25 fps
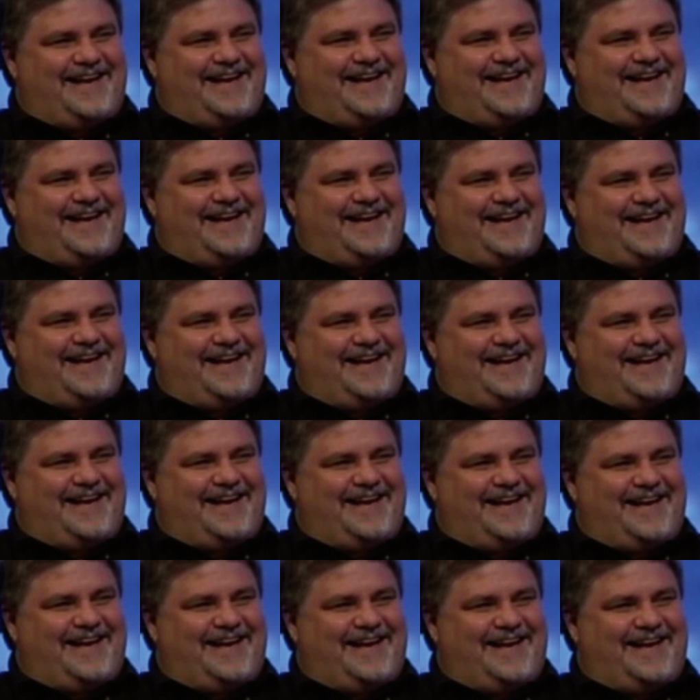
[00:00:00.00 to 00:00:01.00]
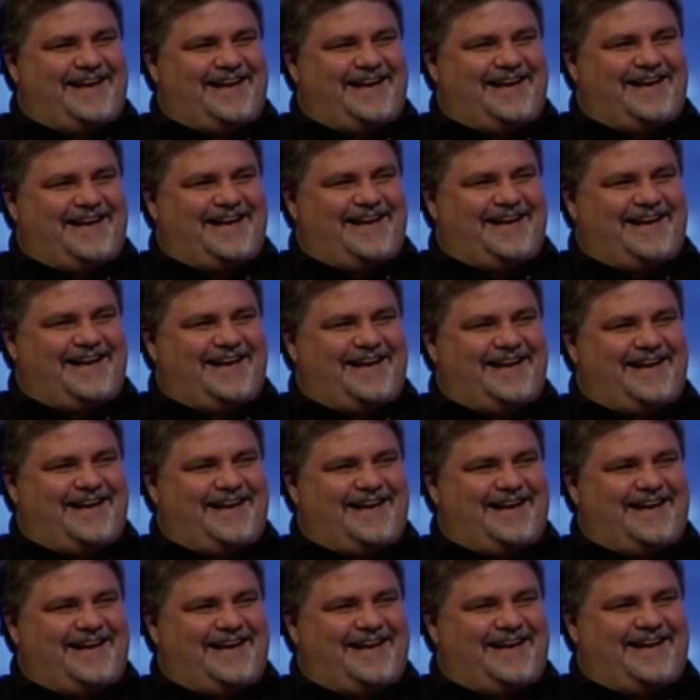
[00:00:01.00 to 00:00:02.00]

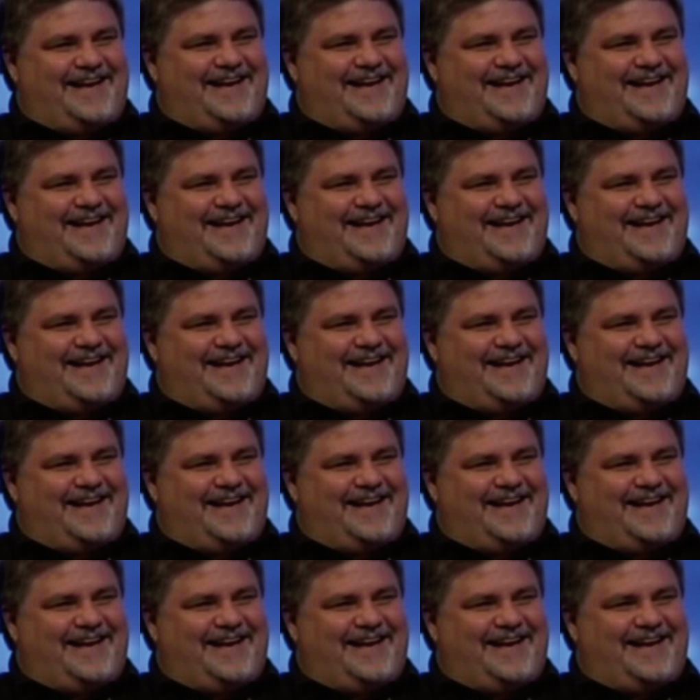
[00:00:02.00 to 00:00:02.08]
Nobody speaks.